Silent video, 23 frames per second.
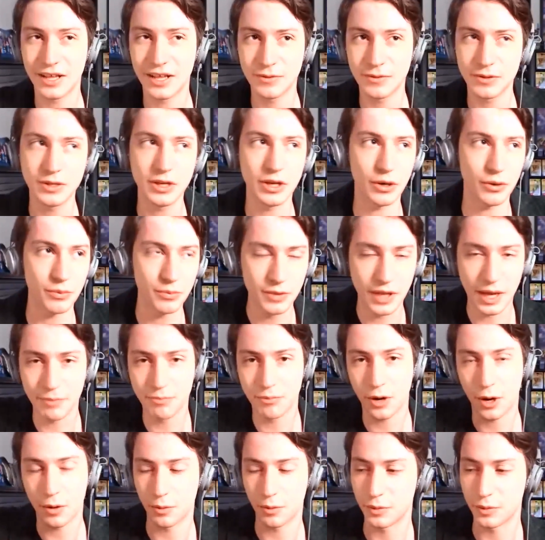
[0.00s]
you know,
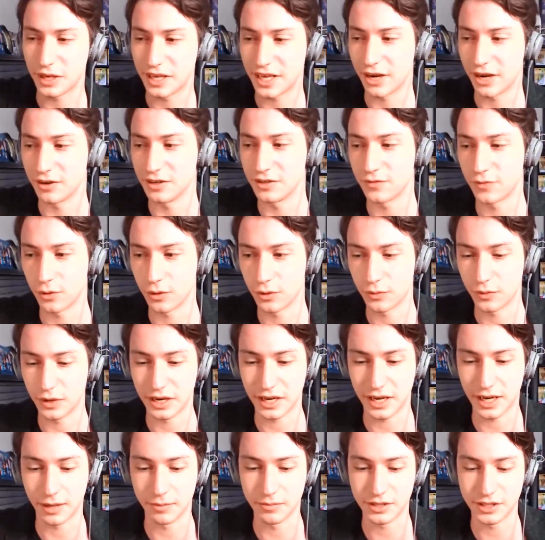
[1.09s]
that probably carries forward when
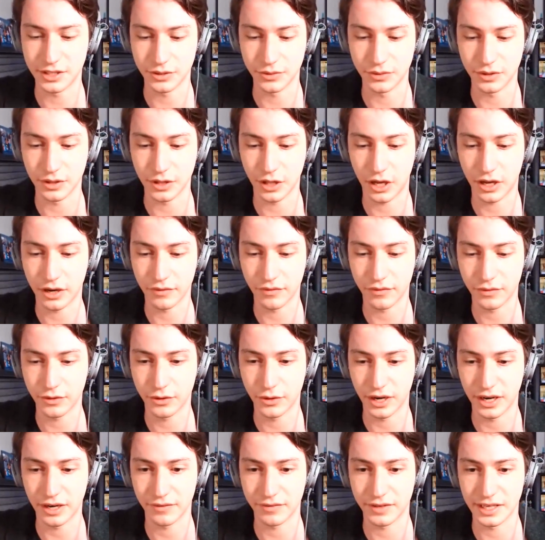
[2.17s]
it comes to a lot of
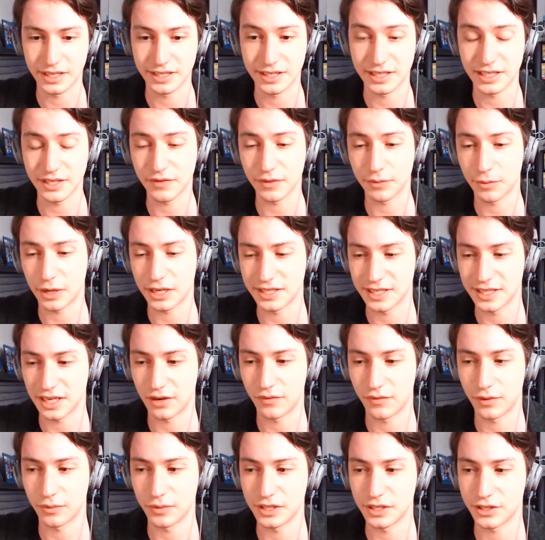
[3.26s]
creative things. Because even
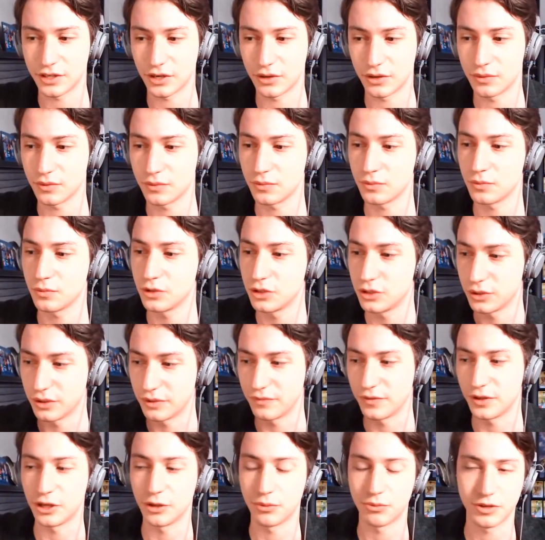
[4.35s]
myself, when we start
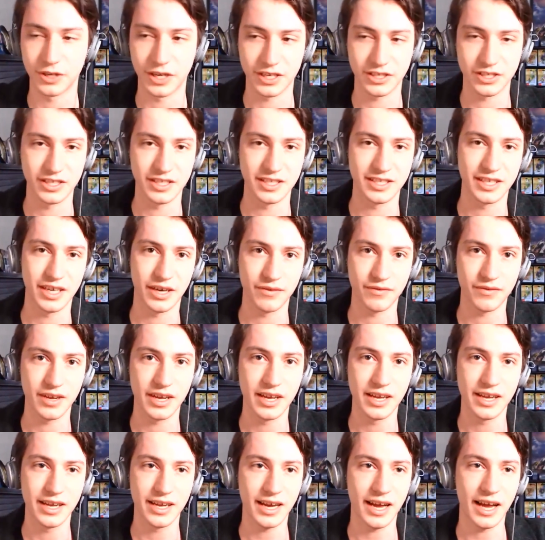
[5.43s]
doing video production and stuff,
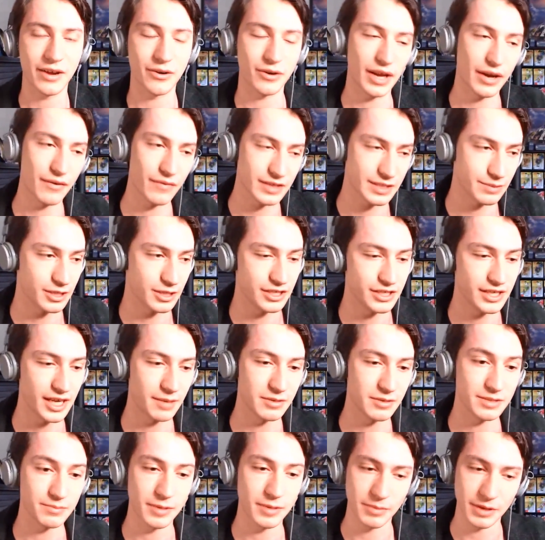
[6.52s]
I don't have as much
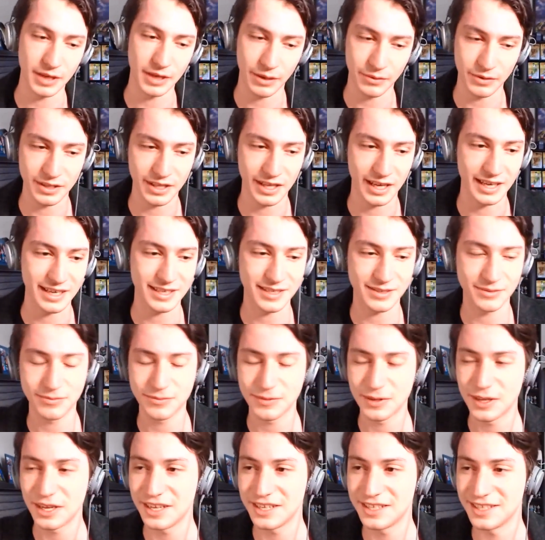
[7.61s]
time as maybe I would like
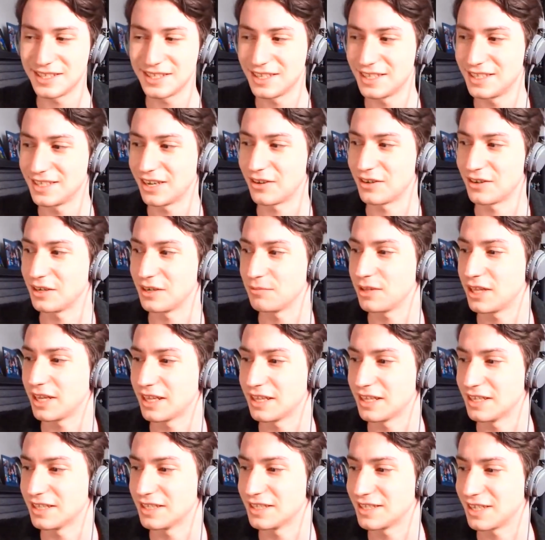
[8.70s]
to sit down and play
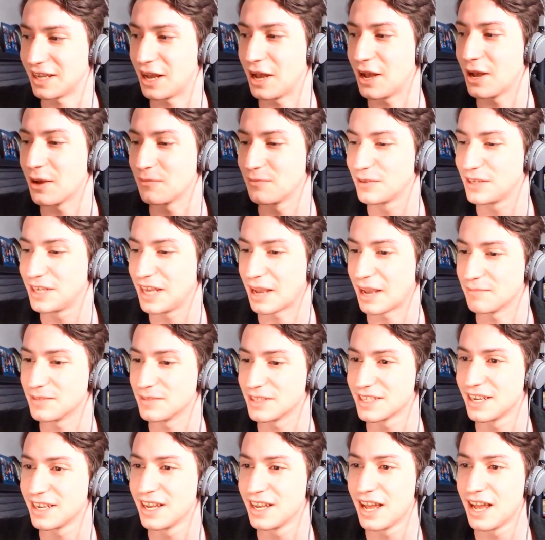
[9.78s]
these
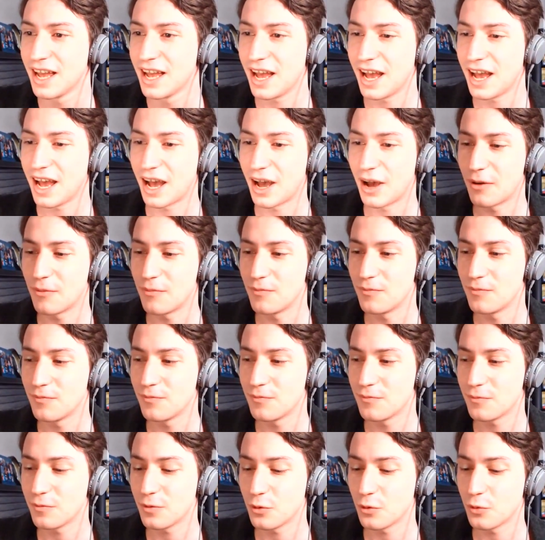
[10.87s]
games.
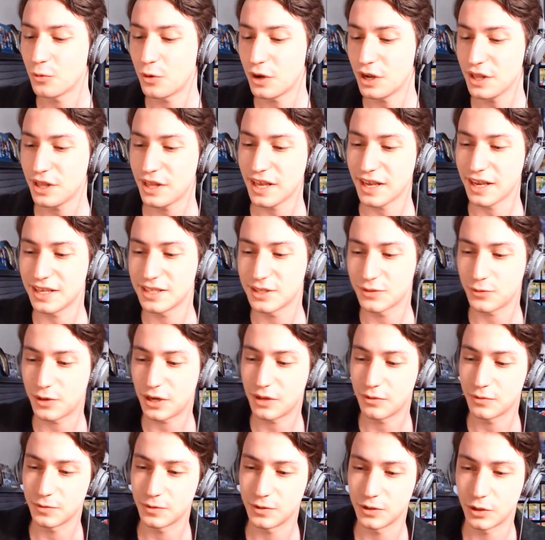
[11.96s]
One thing as
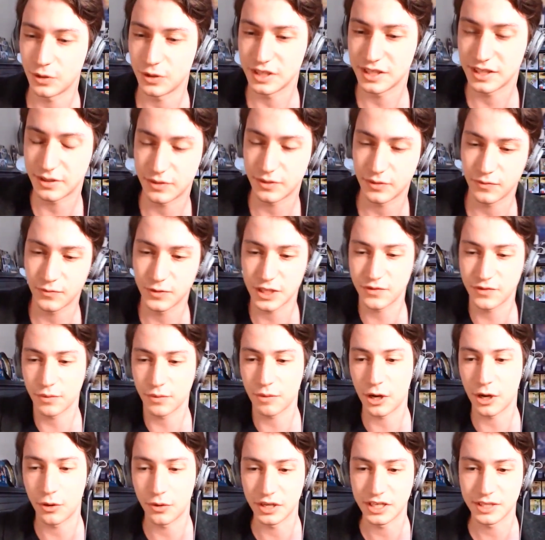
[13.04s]
well, notice just
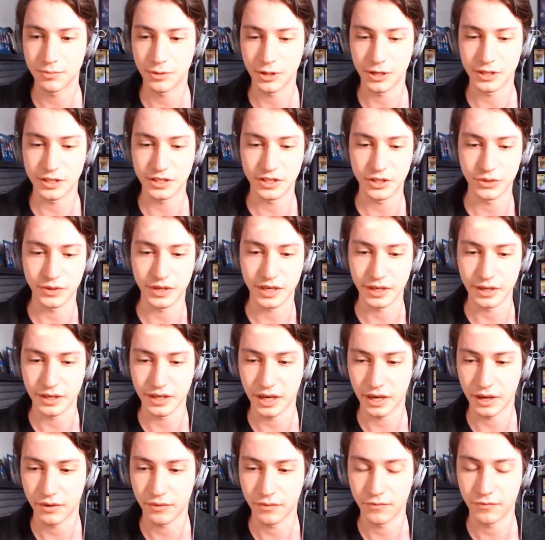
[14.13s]
from my own experience doing
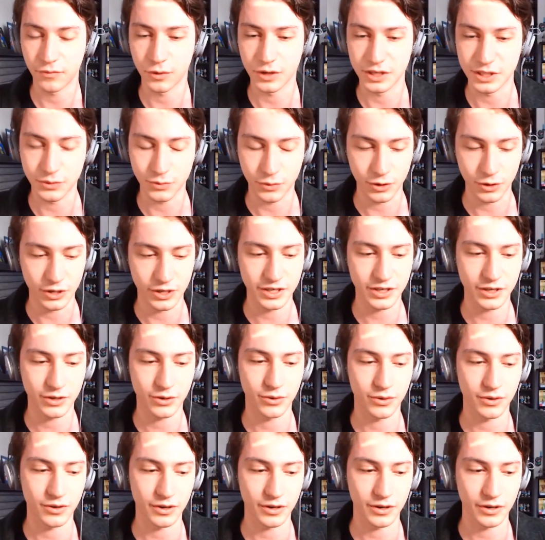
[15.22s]
voice work
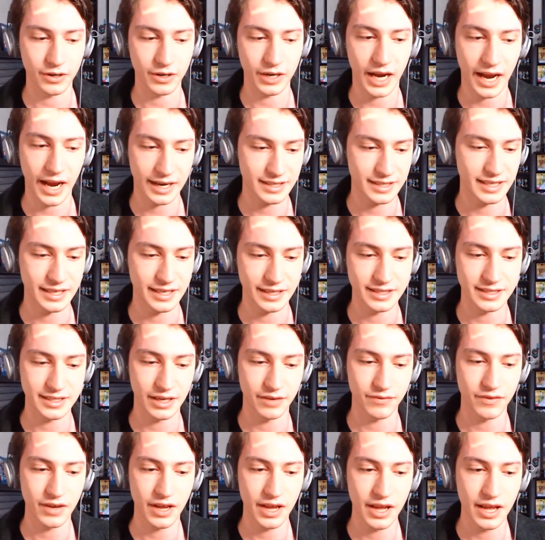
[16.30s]
or acting and
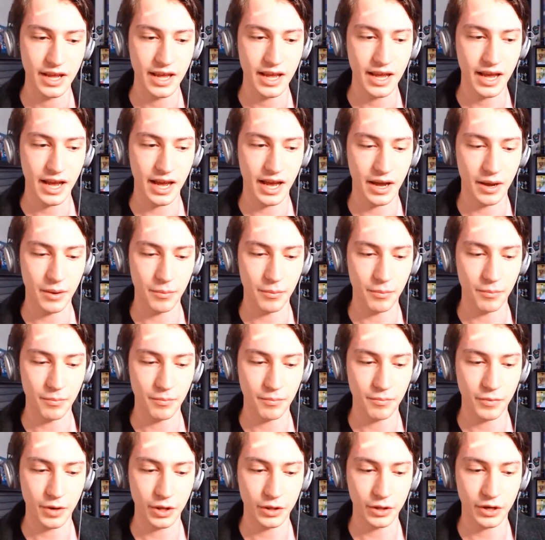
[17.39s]
stuff, a
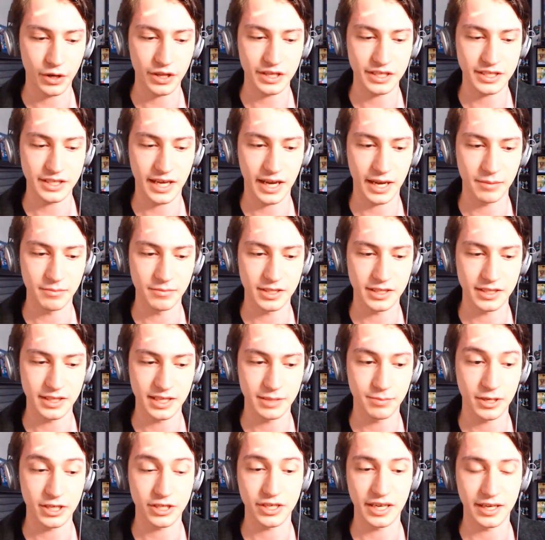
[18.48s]
lot of the times,
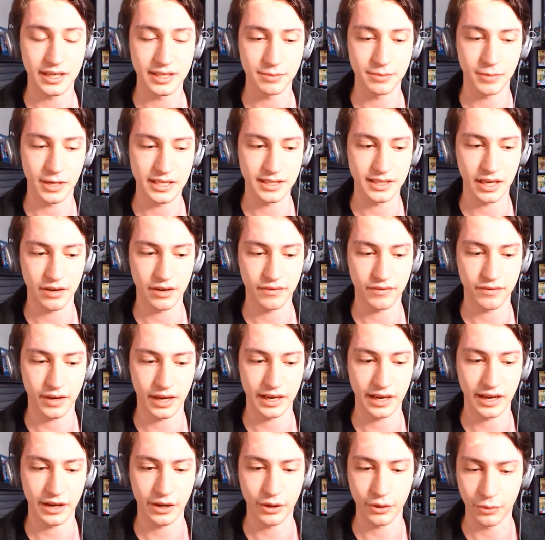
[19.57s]
especially because myself,
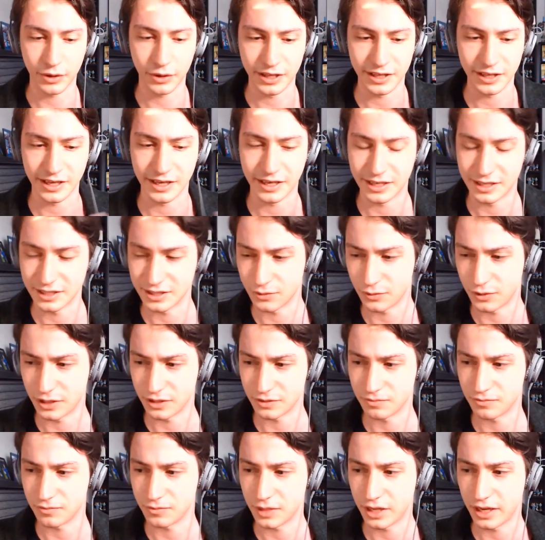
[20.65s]
and I know Ilya as
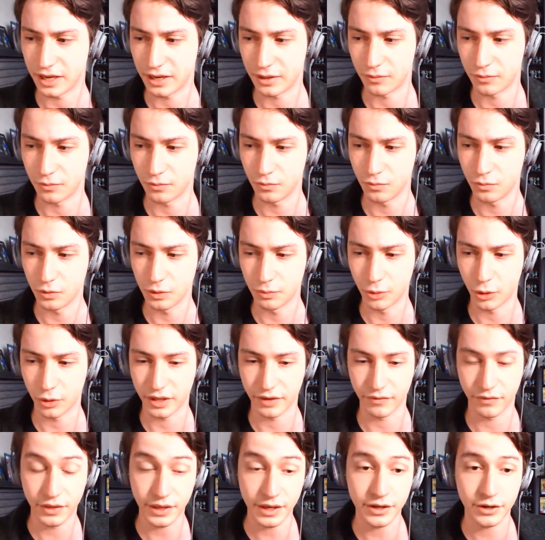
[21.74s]
well, we both
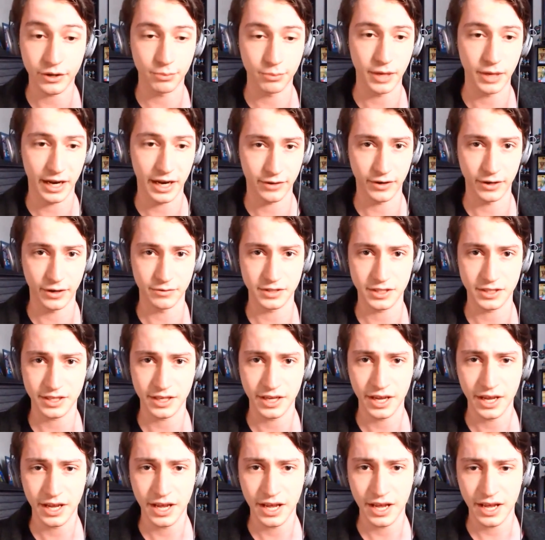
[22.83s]
have theater
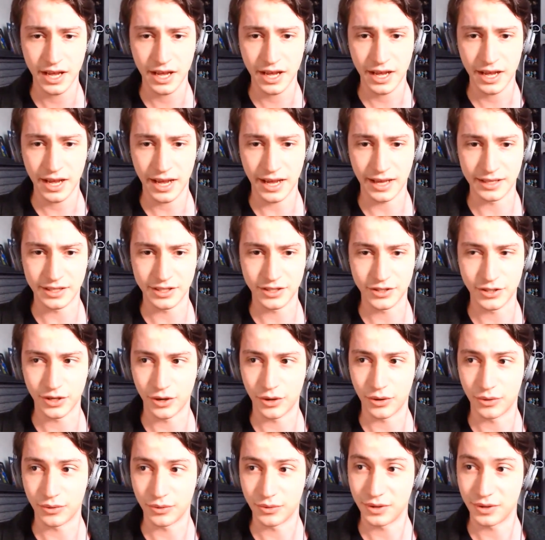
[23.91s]
backgrounds. And so,